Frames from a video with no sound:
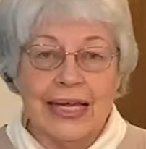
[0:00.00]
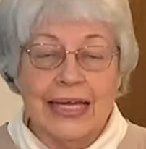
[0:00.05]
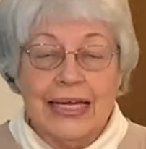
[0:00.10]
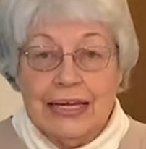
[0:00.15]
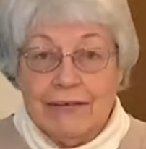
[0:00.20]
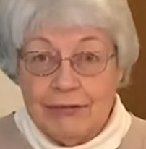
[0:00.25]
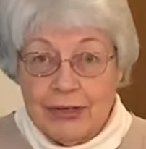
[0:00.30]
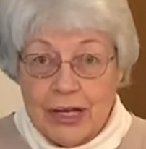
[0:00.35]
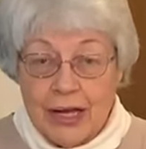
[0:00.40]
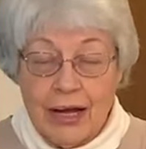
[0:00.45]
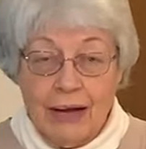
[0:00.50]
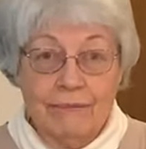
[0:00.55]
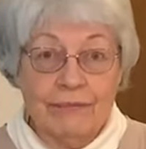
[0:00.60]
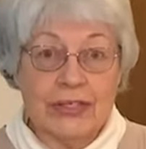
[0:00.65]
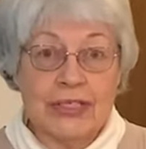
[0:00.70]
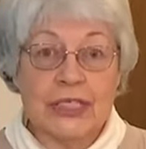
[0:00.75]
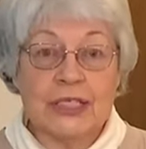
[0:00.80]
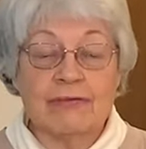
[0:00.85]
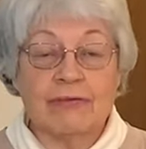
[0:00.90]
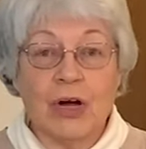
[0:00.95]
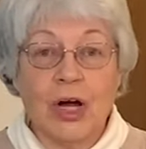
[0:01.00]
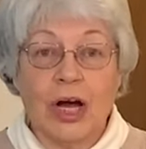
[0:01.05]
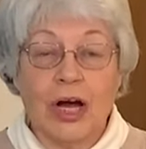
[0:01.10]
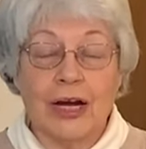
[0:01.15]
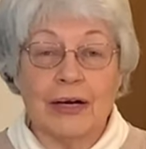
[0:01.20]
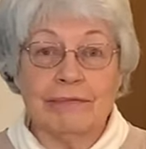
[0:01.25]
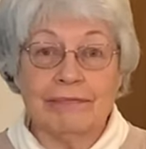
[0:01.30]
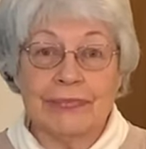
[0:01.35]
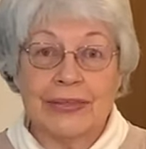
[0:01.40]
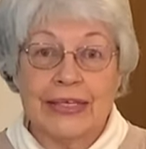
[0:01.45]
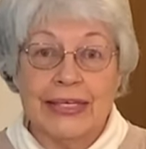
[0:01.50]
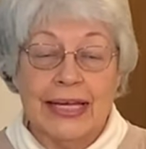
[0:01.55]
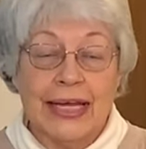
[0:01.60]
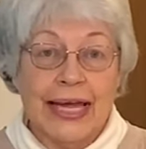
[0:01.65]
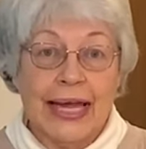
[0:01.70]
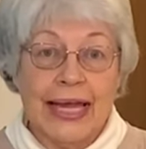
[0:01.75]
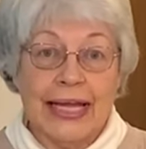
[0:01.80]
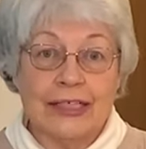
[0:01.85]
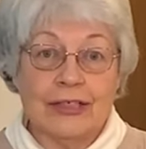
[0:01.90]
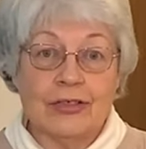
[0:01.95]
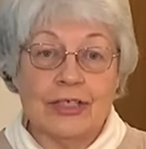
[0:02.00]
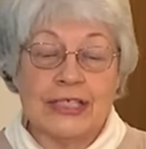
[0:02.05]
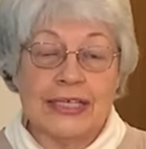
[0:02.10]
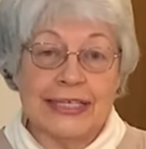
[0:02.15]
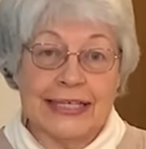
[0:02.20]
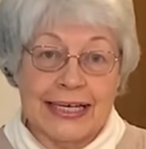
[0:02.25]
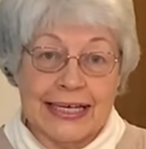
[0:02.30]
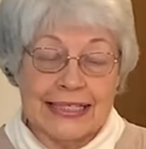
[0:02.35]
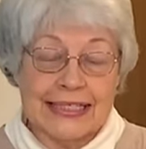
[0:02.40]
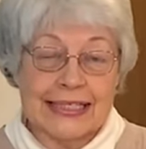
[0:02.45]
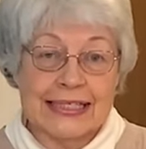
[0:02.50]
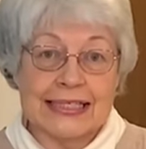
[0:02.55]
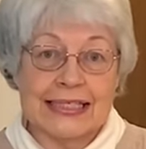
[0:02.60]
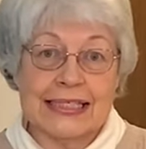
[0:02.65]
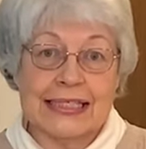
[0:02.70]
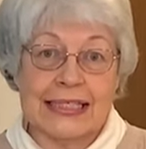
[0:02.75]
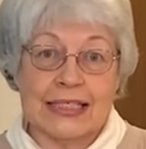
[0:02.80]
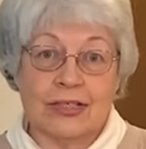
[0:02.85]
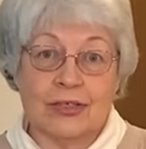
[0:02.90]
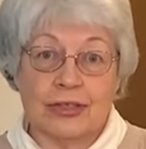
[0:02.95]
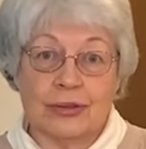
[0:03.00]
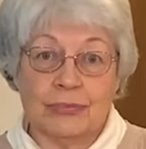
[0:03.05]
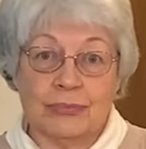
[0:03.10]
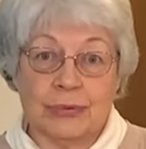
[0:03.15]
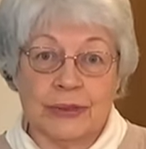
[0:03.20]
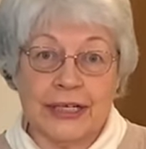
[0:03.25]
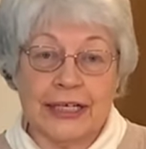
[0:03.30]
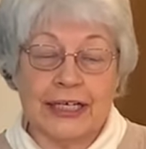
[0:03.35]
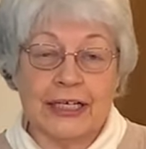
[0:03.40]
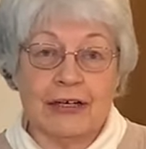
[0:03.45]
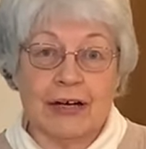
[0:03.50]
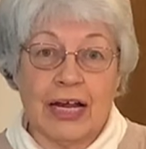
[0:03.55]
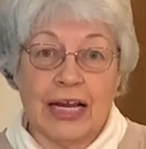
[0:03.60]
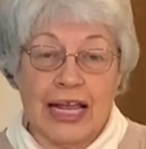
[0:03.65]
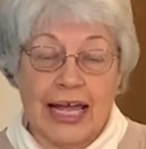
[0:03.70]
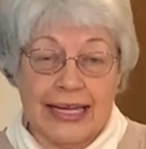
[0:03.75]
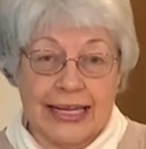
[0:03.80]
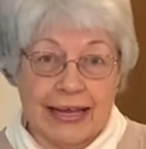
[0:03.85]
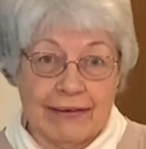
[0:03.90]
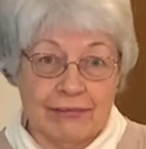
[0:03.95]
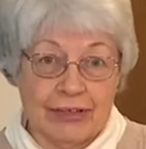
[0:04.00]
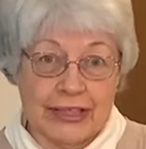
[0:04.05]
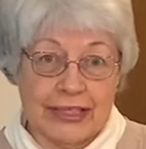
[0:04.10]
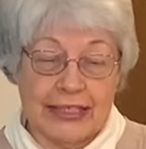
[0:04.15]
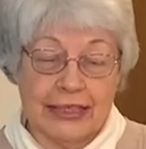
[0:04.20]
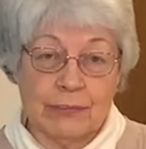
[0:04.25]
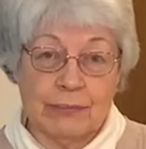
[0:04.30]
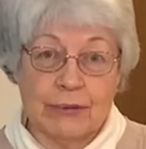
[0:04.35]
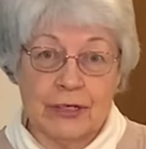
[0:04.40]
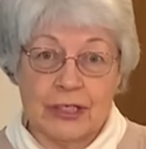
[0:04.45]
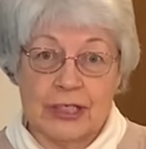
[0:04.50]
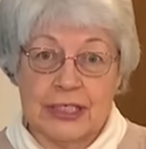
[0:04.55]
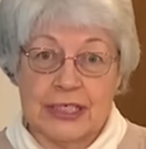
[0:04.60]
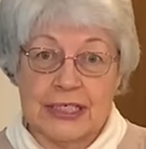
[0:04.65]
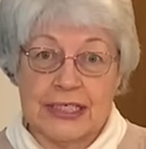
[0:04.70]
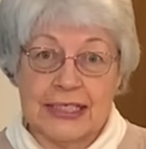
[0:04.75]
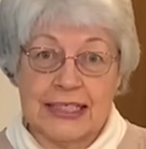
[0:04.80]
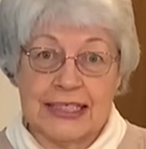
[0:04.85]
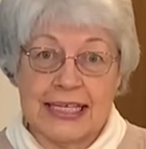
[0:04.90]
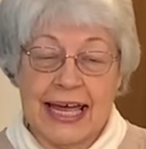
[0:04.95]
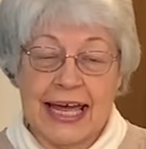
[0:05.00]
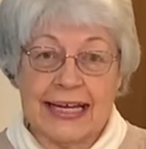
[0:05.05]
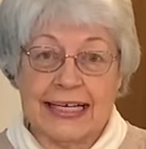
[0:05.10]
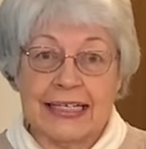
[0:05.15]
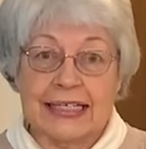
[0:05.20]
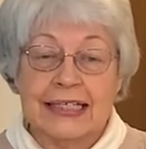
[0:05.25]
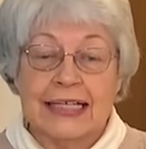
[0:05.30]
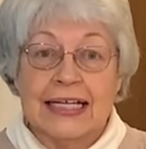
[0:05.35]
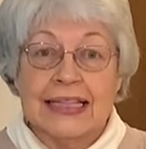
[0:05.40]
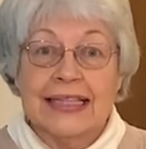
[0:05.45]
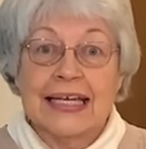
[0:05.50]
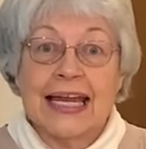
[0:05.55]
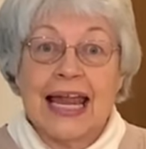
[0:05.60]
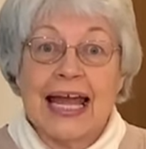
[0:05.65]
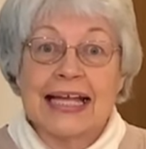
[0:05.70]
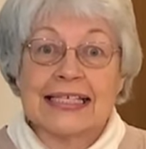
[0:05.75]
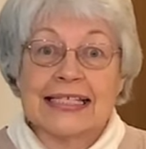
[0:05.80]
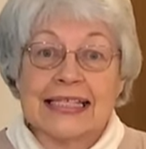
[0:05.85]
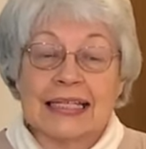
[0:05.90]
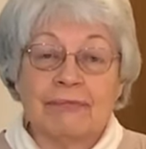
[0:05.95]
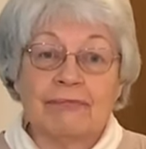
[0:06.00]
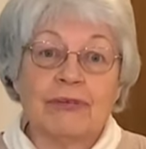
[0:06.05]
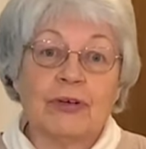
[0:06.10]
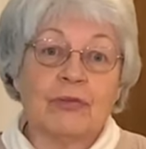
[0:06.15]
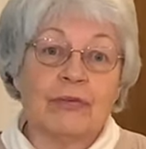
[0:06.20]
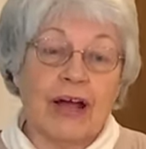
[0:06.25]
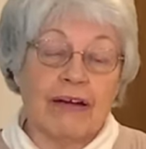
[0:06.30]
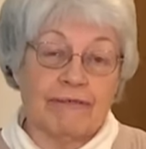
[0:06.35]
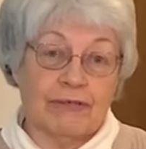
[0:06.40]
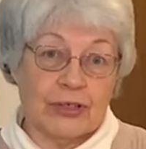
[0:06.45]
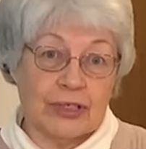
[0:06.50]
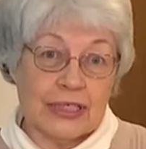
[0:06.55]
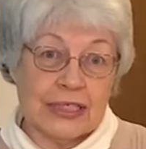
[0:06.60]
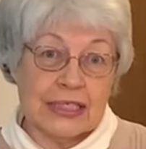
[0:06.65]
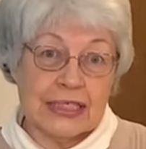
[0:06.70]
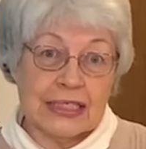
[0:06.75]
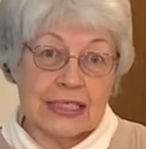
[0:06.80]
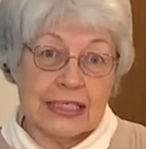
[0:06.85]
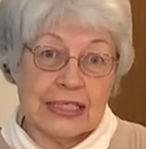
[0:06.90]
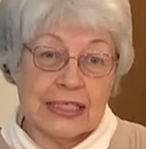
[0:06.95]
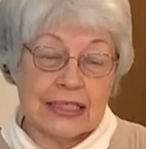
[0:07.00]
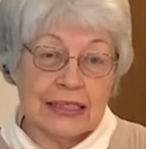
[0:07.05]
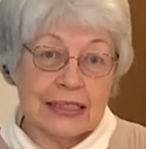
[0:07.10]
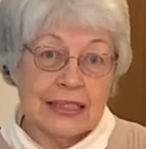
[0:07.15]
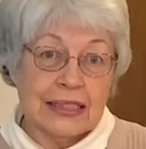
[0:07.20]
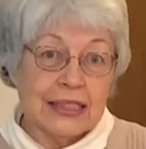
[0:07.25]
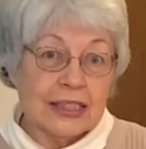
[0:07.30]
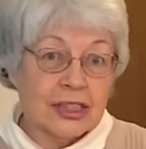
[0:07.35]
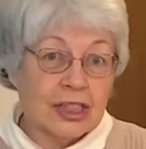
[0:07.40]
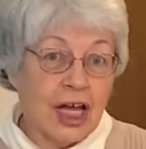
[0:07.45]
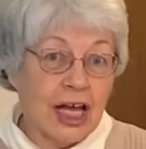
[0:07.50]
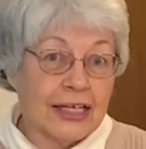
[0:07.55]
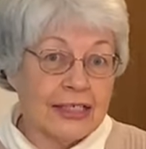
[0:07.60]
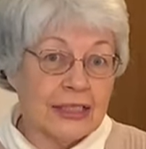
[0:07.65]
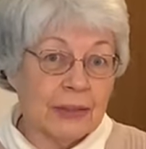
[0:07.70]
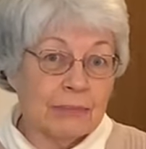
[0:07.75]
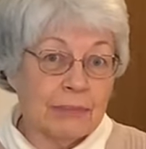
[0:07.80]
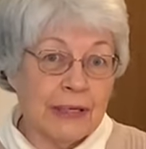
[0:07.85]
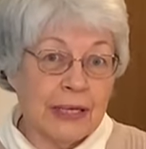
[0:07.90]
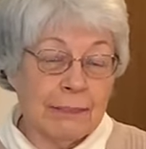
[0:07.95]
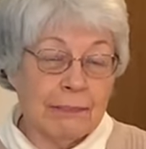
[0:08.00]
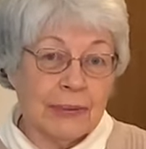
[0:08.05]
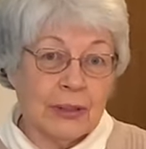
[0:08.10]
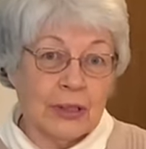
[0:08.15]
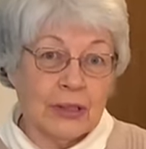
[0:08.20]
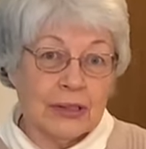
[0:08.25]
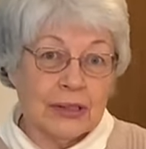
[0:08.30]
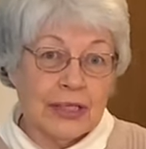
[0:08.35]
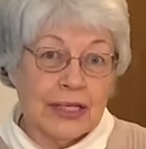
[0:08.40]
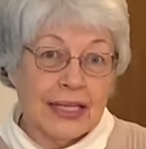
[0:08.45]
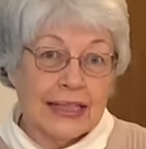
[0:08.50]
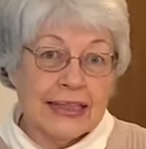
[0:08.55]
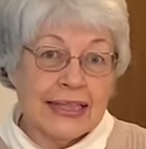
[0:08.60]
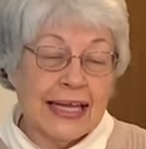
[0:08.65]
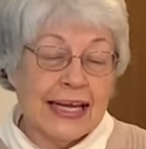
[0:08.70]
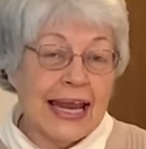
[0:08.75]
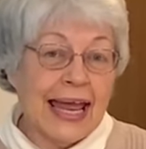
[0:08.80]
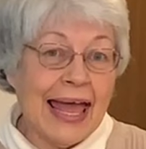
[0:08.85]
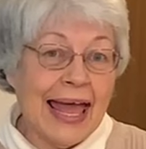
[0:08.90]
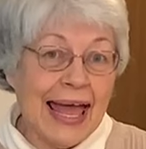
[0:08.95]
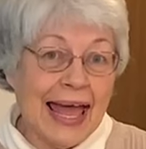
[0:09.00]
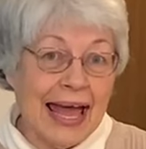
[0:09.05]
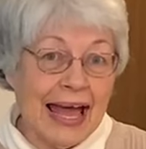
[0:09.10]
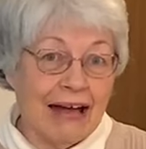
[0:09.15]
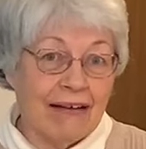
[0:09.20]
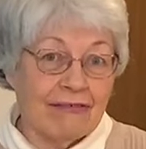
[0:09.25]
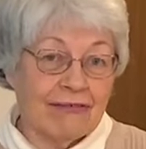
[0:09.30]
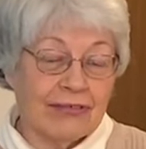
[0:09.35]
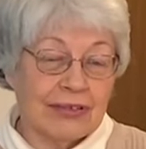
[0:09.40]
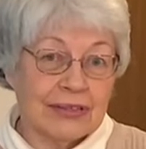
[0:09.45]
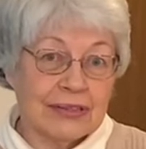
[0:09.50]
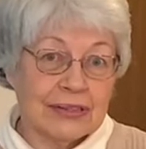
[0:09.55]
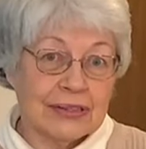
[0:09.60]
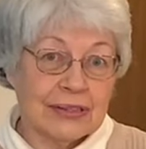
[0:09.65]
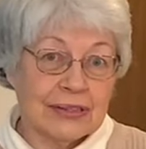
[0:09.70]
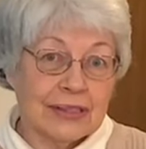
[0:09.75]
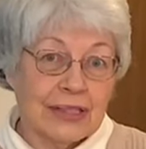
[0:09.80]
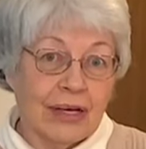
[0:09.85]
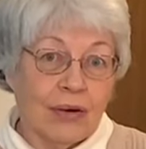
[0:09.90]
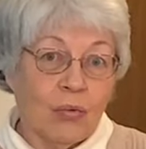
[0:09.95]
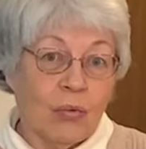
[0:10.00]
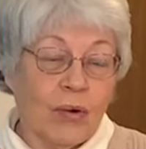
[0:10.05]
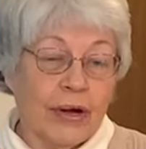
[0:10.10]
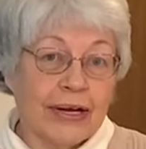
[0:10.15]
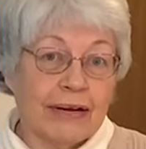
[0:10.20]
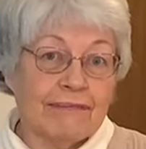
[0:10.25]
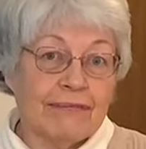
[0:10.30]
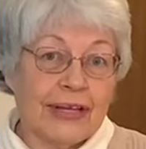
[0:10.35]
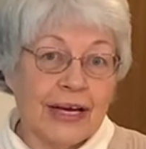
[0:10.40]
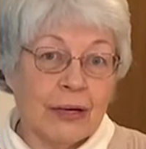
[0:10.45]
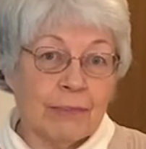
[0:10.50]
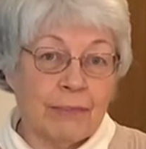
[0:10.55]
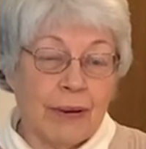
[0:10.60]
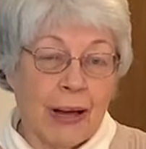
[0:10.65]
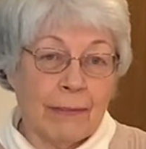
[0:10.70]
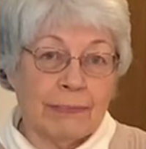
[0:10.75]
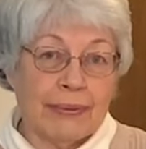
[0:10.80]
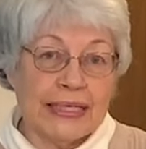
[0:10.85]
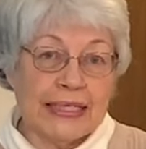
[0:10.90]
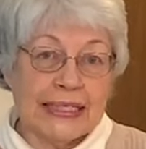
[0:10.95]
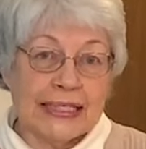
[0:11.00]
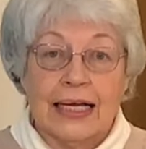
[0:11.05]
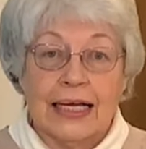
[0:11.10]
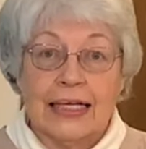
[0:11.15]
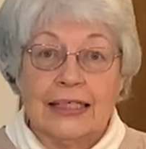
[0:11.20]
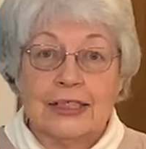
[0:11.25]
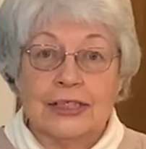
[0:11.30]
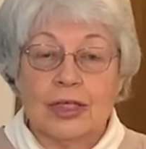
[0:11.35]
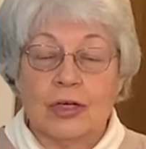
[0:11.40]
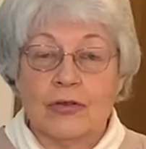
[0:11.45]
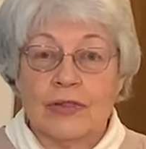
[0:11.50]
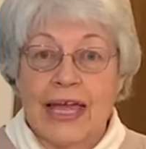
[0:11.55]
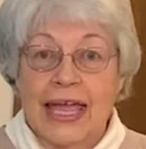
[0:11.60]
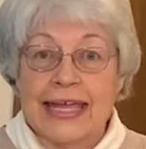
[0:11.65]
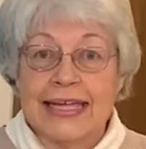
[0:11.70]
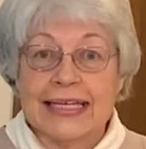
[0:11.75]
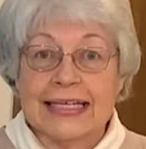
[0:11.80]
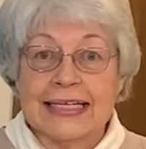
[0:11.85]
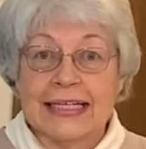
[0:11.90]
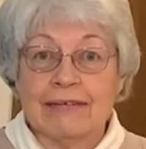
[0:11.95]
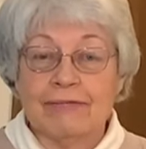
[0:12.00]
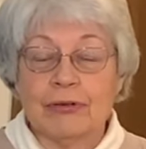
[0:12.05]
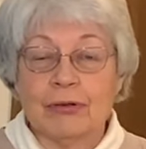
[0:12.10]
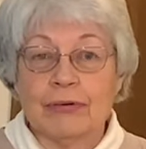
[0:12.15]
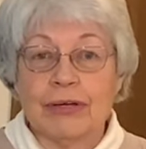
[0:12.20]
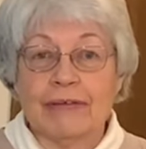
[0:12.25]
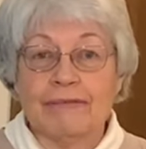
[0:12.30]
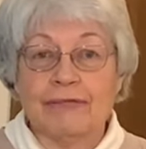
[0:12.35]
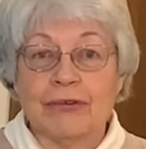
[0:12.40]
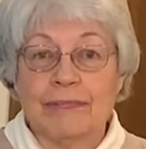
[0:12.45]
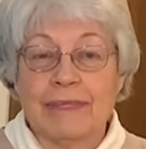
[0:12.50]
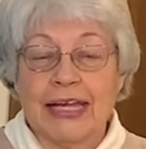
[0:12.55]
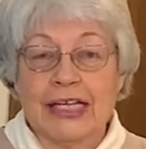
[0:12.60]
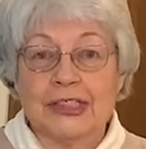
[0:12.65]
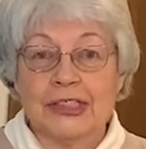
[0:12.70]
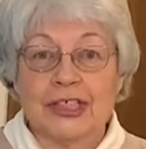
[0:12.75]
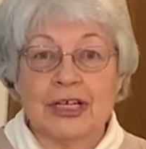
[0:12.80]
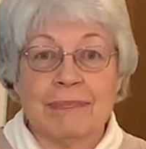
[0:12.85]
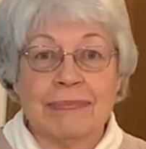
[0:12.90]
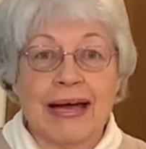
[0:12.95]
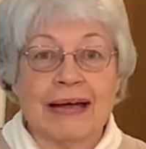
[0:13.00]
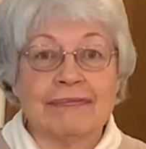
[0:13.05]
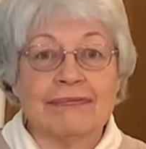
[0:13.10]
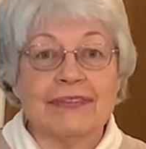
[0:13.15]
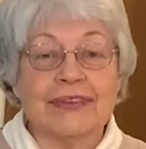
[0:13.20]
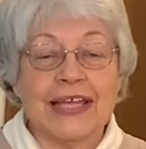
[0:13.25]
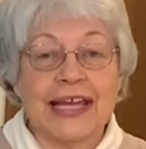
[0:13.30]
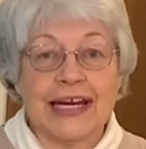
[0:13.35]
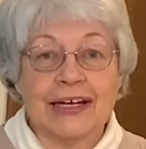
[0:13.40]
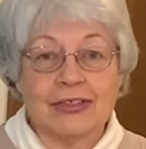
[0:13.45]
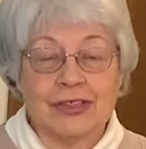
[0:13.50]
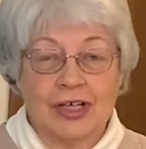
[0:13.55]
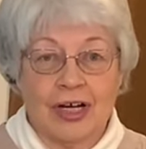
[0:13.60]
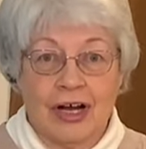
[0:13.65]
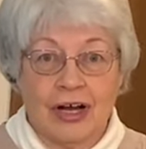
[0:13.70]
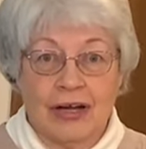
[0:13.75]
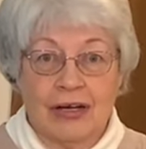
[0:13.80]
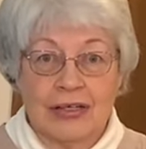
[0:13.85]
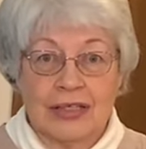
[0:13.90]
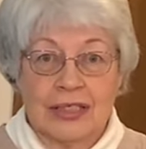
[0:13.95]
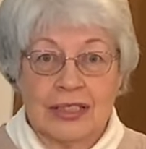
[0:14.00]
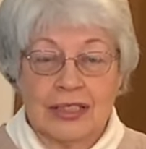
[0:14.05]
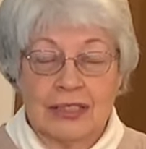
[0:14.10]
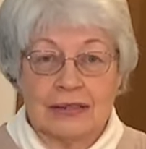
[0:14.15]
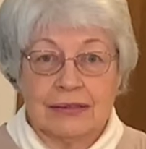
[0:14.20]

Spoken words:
If you come this far and you say, yes, this is a good breeder, I like everything the person has said, then ask them for references. Talk to people that have one of their puppies so they can give you information about their dogs.